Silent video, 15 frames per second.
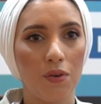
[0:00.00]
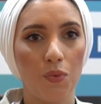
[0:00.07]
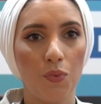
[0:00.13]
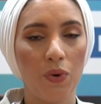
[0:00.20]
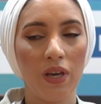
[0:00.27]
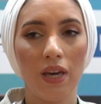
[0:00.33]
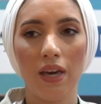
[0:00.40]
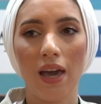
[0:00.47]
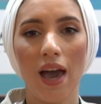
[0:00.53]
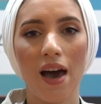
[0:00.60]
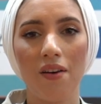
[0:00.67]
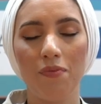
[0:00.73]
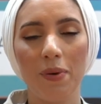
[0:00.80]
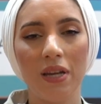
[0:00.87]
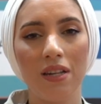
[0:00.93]
We
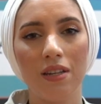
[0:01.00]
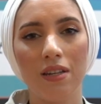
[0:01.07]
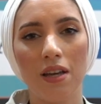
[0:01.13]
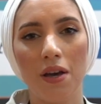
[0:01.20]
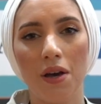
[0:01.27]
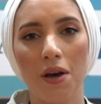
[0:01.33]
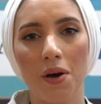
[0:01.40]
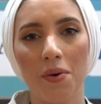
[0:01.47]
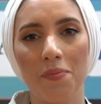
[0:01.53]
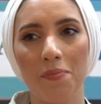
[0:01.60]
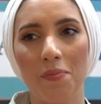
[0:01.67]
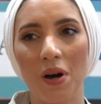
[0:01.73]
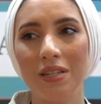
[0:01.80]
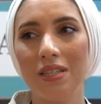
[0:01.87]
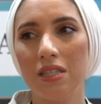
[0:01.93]
have been
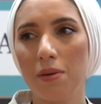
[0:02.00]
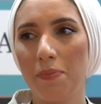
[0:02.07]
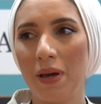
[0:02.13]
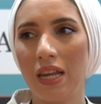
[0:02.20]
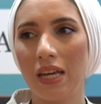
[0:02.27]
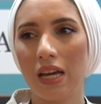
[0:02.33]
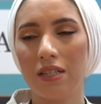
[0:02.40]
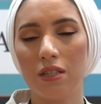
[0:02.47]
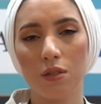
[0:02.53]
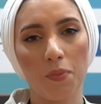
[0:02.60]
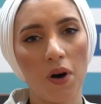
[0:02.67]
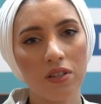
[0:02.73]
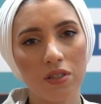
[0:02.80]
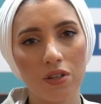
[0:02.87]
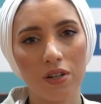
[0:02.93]
participating as
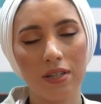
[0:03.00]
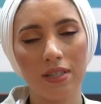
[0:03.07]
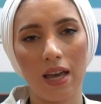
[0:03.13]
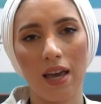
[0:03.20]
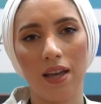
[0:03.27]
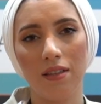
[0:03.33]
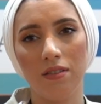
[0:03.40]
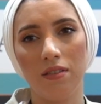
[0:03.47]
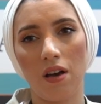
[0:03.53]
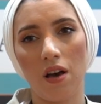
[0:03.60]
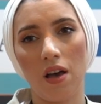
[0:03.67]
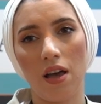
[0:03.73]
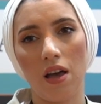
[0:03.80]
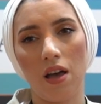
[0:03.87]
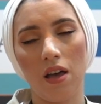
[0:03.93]
sponsors and
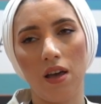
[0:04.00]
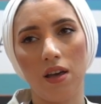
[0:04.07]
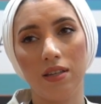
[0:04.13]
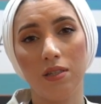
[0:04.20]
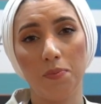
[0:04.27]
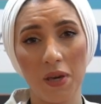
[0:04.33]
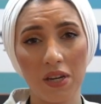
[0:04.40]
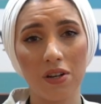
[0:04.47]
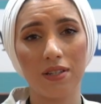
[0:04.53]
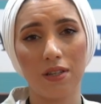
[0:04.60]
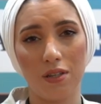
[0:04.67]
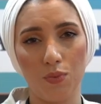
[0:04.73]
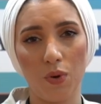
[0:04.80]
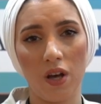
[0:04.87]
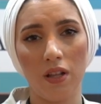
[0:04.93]
speakers
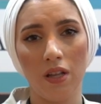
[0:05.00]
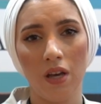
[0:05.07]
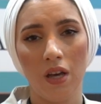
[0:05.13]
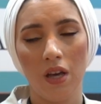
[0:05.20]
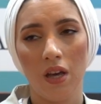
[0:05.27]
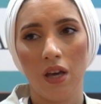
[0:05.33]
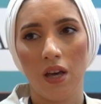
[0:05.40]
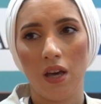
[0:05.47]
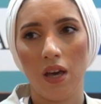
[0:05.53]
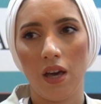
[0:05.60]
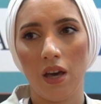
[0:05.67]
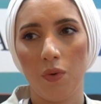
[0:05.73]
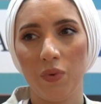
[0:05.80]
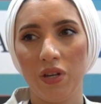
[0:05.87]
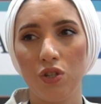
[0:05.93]
as well.
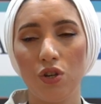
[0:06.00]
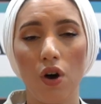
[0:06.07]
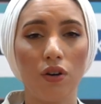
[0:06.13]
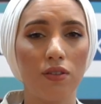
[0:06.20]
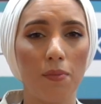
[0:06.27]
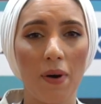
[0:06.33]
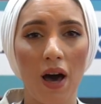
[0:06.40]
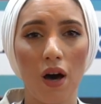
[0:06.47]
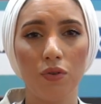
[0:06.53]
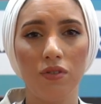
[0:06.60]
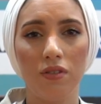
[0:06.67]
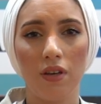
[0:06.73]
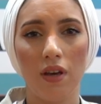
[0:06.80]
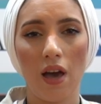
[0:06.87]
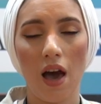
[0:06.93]
We talked
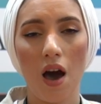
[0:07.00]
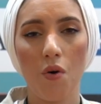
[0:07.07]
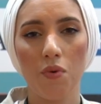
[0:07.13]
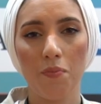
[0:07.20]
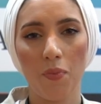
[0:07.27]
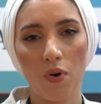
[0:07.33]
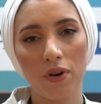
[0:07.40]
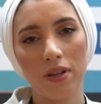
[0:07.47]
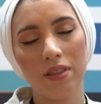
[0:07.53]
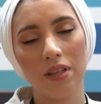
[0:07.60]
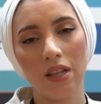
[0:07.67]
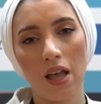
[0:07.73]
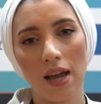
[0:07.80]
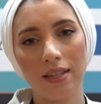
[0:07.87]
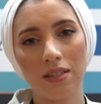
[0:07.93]
about how important
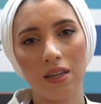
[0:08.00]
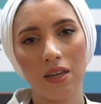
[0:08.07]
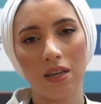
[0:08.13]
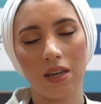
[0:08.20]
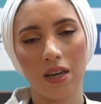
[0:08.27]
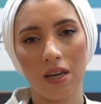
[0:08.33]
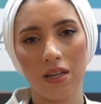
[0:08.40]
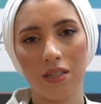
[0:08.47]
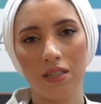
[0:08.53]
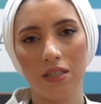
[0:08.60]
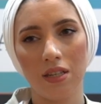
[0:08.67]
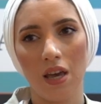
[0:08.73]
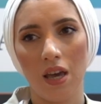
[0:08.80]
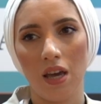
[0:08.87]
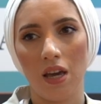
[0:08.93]
the lighting
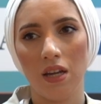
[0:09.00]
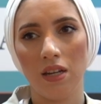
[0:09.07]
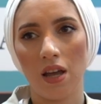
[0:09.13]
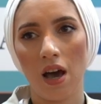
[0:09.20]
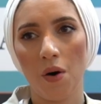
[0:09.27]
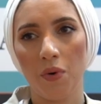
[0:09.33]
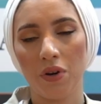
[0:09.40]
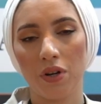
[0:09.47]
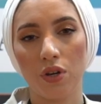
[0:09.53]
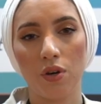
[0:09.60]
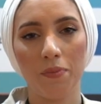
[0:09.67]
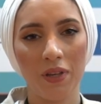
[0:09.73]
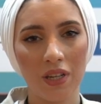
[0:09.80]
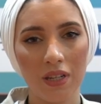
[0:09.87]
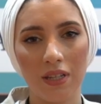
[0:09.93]
is in our
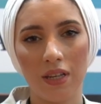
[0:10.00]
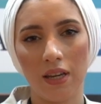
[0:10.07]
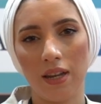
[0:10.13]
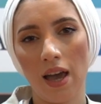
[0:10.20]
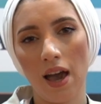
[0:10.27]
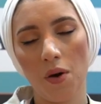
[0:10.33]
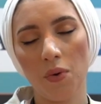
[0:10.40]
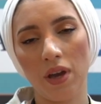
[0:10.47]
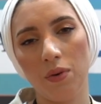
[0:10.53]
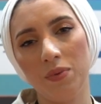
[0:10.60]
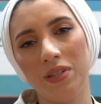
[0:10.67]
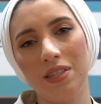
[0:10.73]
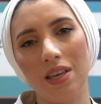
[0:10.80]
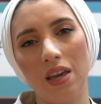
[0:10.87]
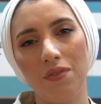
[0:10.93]
community and how can
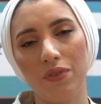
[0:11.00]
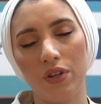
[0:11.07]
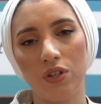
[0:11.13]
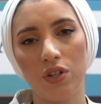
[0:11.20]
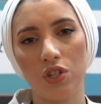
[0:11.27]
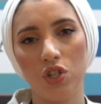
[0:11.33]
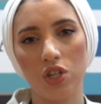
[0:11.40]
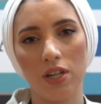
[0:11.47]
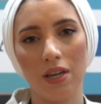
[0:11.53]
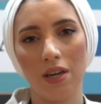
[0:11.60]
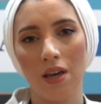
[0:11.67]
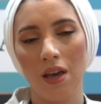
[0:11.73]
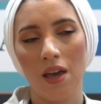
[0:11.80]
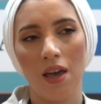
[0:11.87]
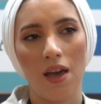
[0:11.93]
we save energy
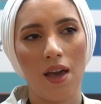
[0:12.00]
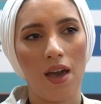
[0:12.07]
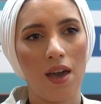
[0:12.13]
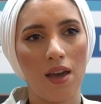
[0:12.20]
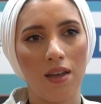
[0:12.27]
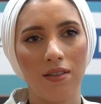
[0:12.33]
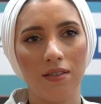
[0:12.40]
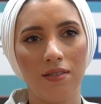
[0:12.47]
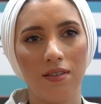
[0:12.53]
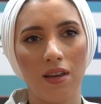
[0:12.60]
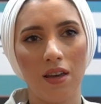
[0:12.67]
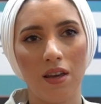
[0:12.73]
and